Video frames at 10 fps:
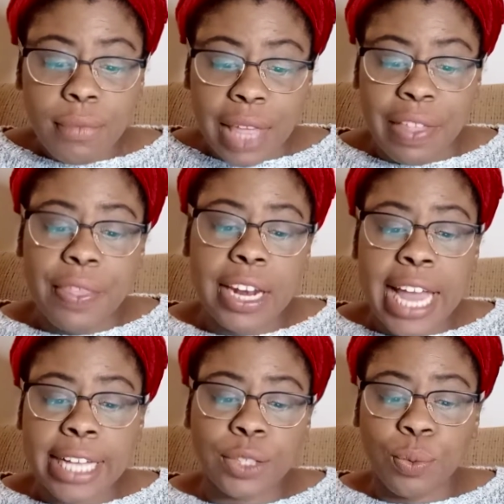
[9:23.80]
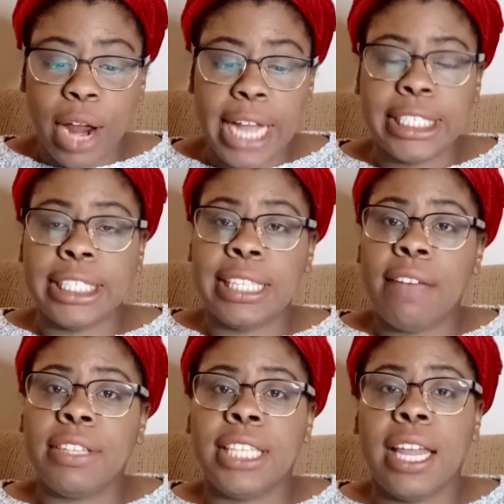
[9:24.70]
Then the next range is
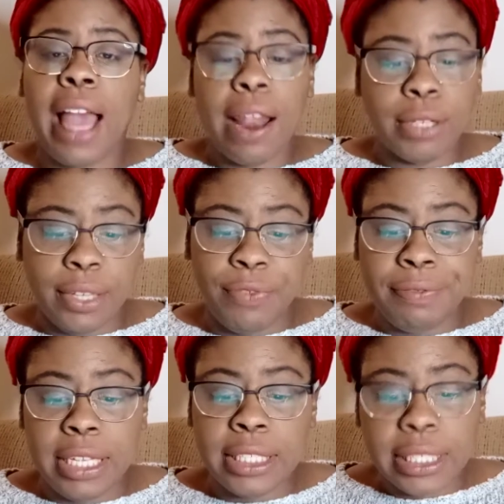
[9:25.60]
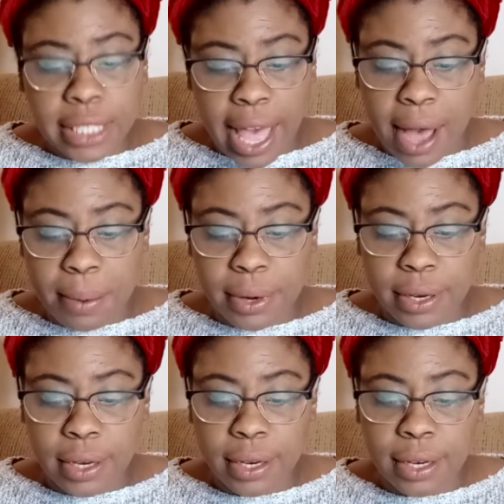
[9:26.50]
$17.50 an hour.